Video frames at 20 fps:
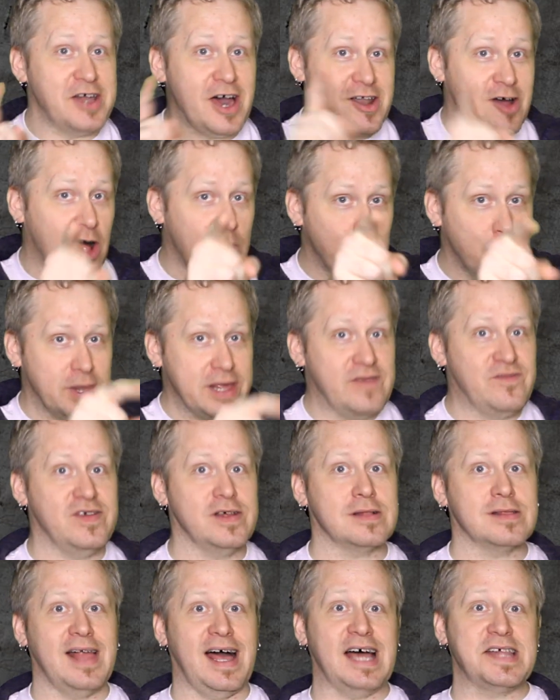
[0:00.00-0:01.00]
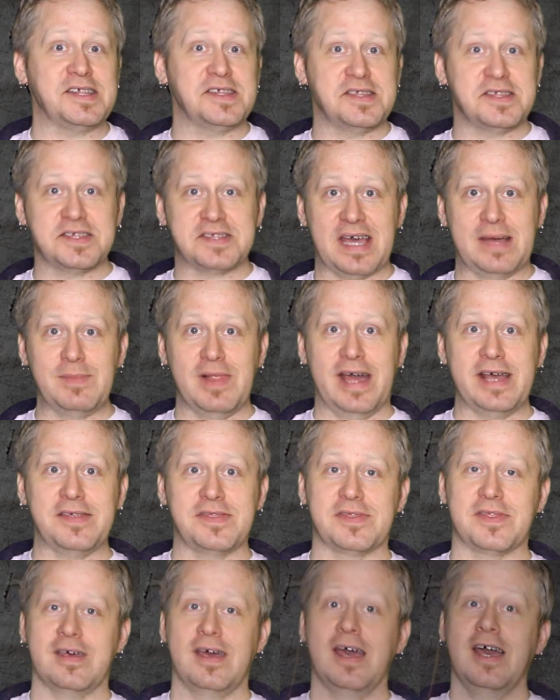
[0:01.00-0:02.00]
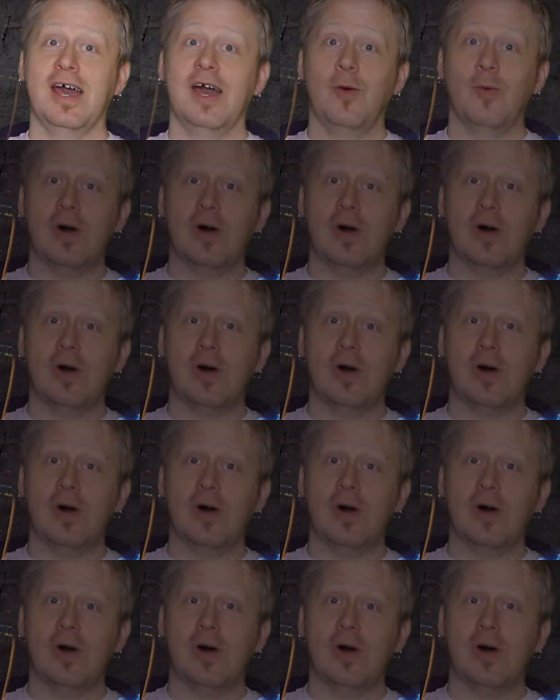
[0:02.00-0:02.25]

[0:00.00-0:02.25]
not all playfield glass is the same length?